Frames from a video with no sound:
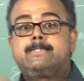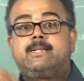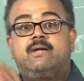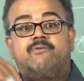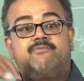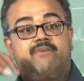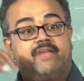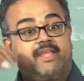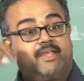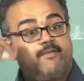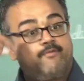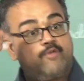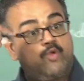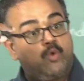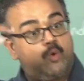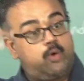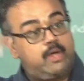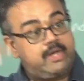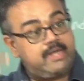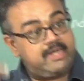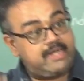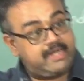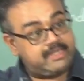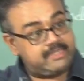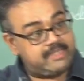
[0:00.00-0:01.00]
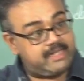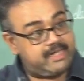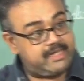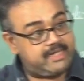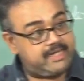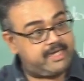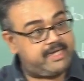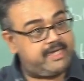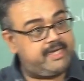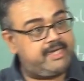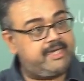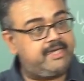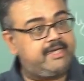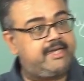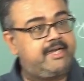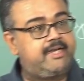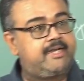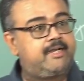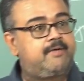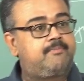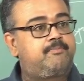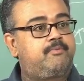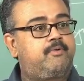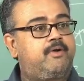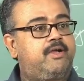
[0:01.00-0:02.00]
If I give you another training
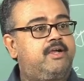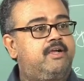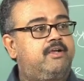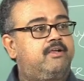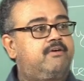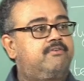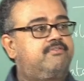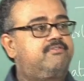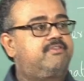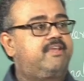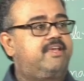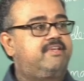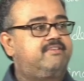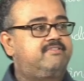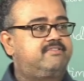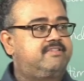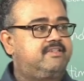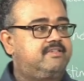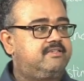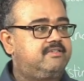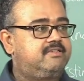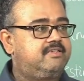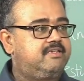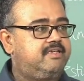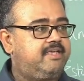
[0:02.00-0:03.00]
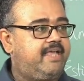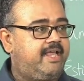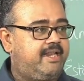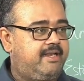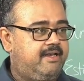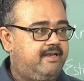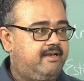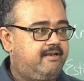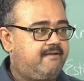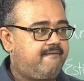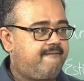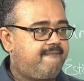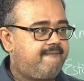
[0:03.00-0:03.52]
data point of size n,